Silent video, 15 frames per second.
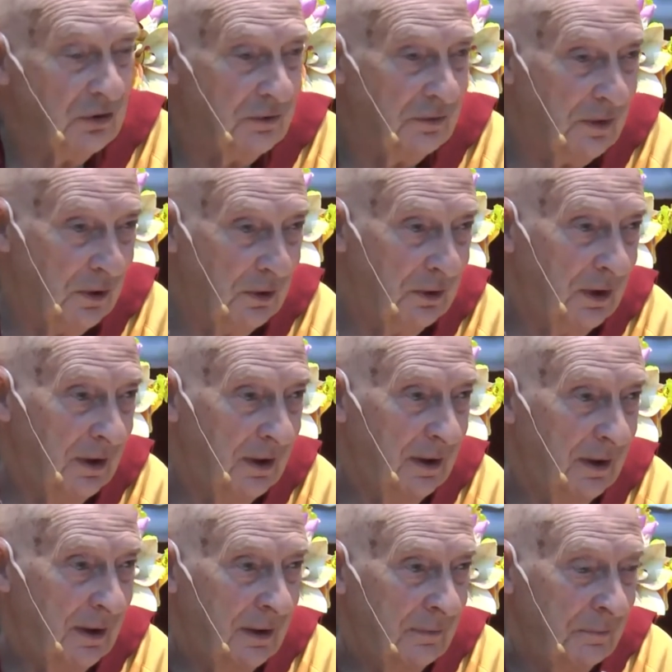fault,
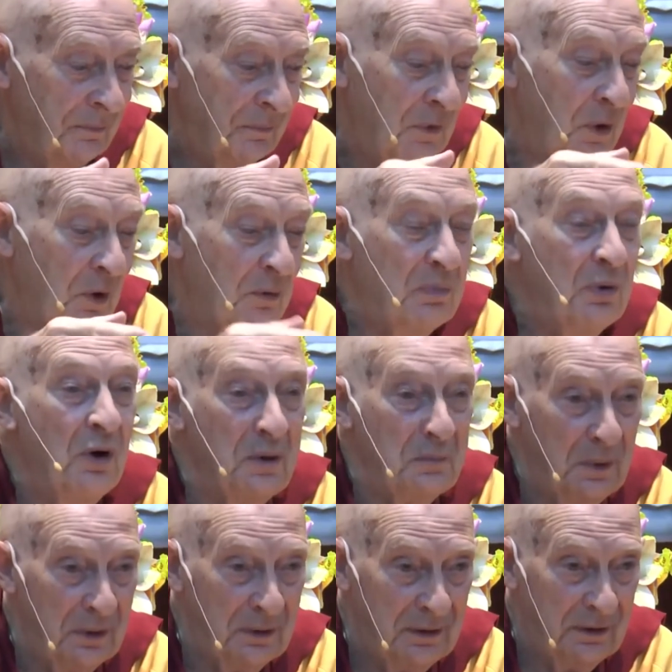her
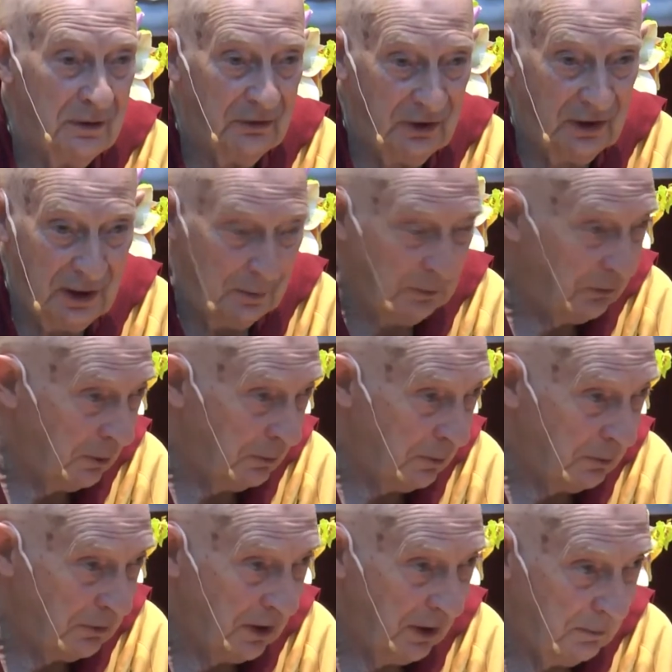appointment to see Lama Zopa
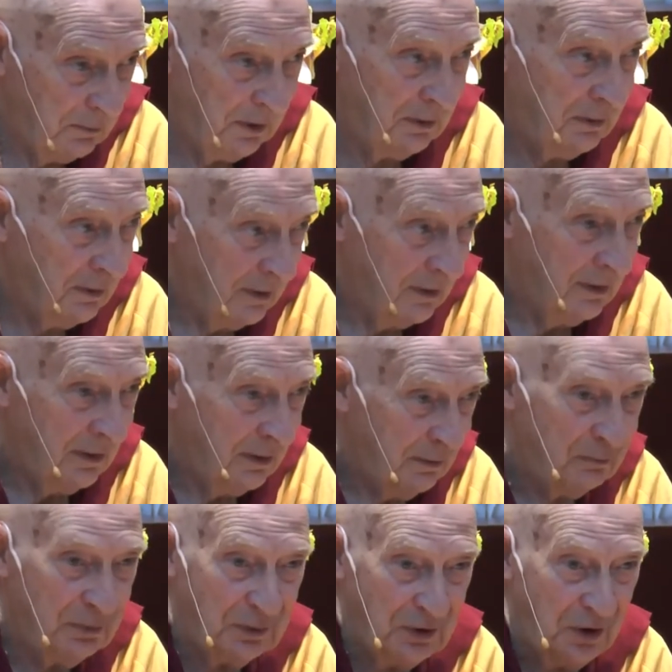Rinpoche had been
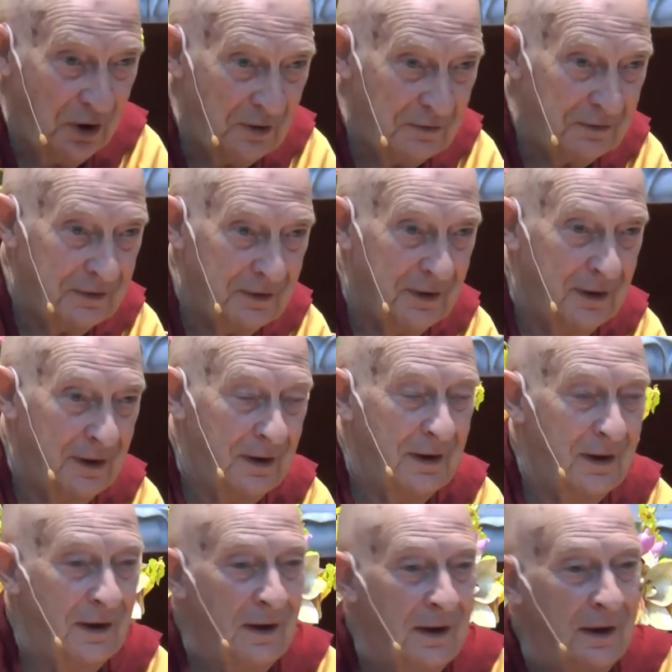put off
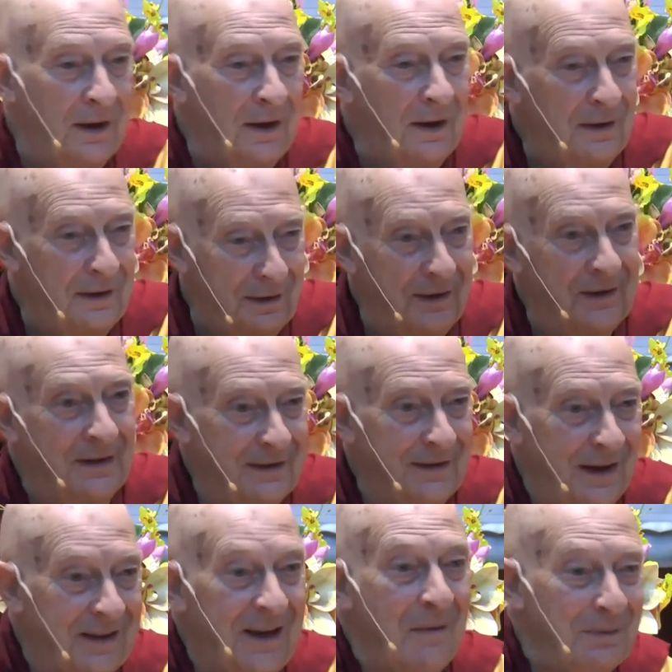
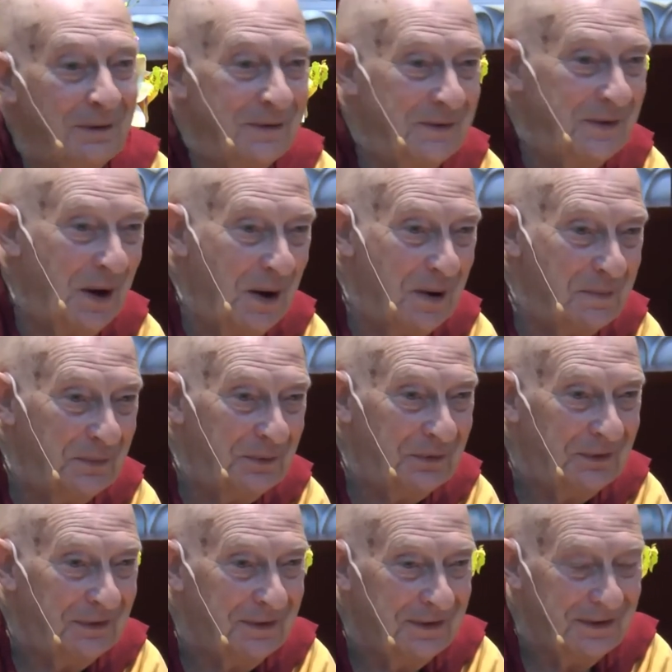a couple of
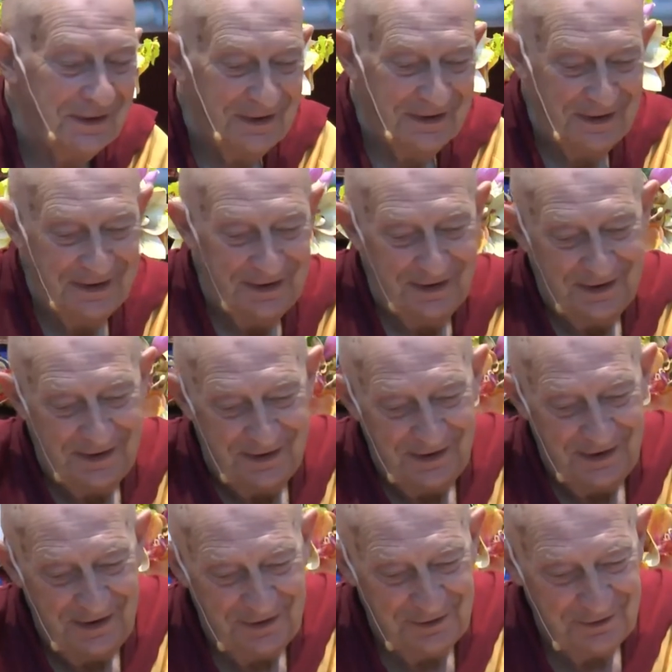times.
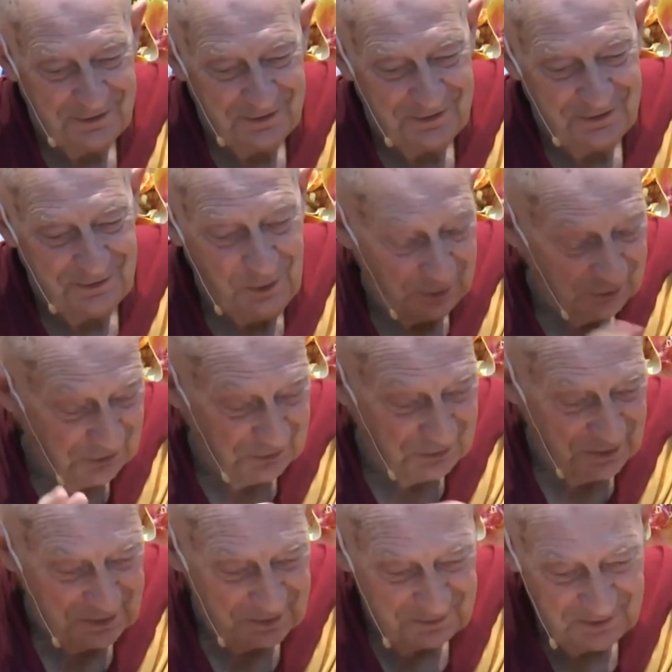And Hong
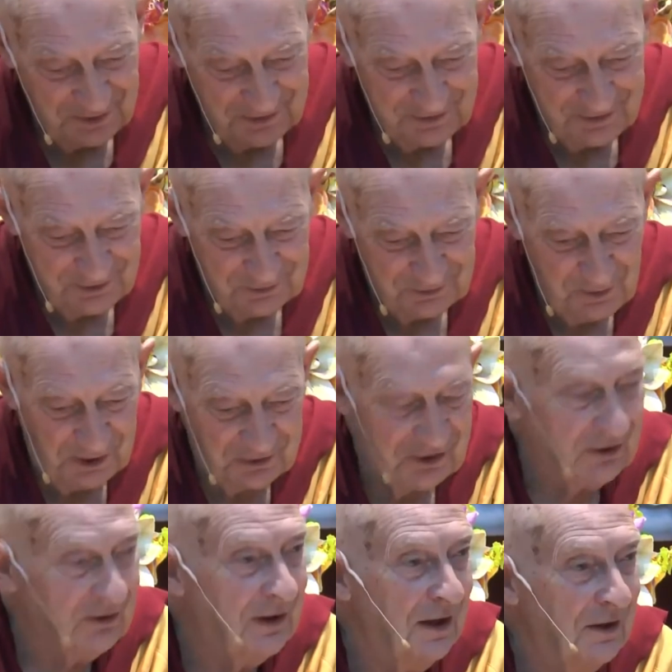Shiru, who was my
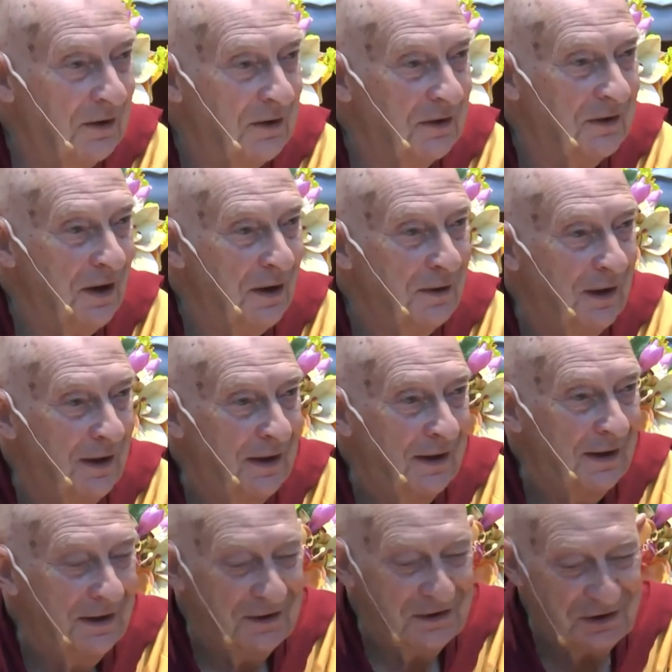translator at the time,
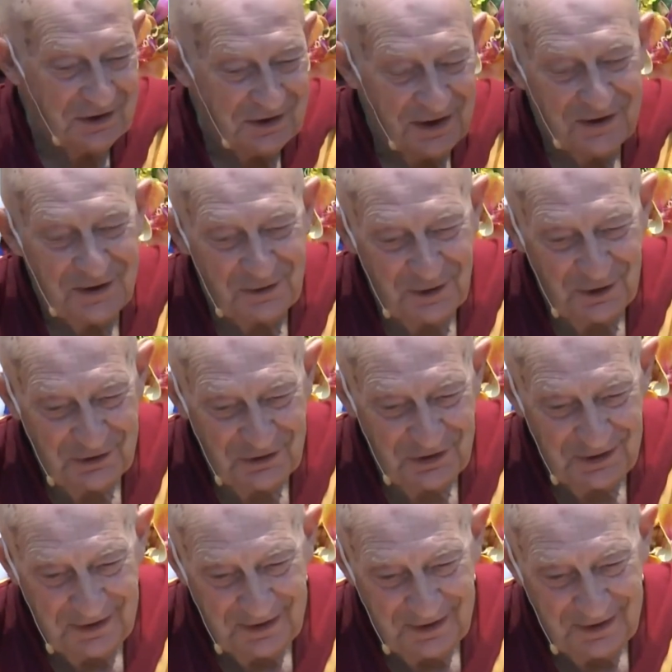she said to Roger,